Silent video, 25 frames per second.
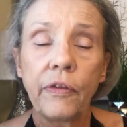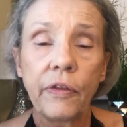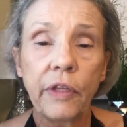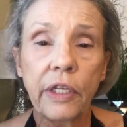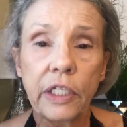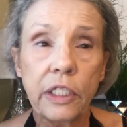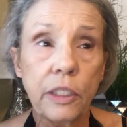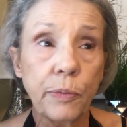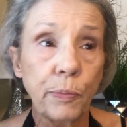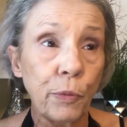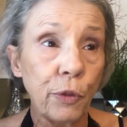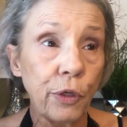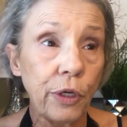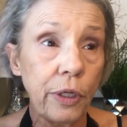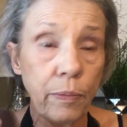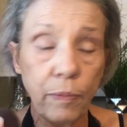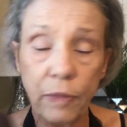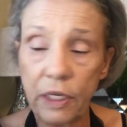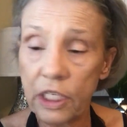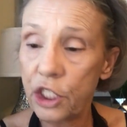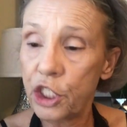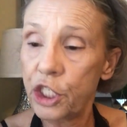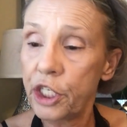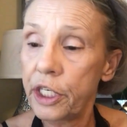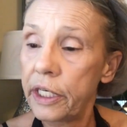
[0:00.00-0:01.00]
that's pretty
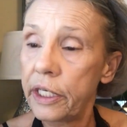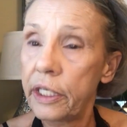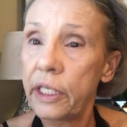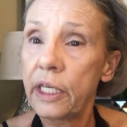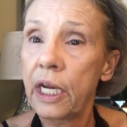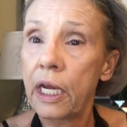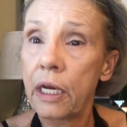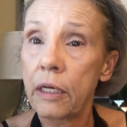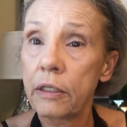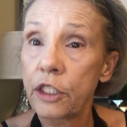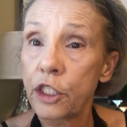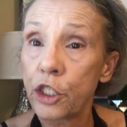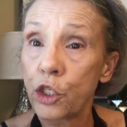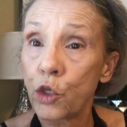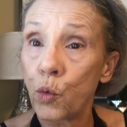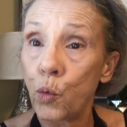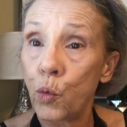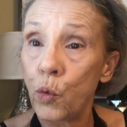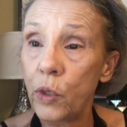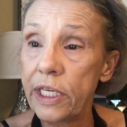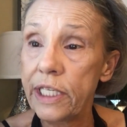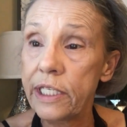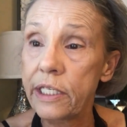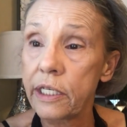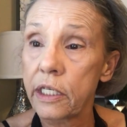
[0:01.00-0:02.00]
much it. Now
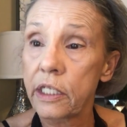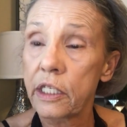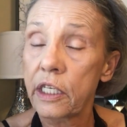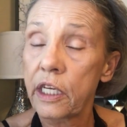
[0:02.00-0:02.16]
squeeze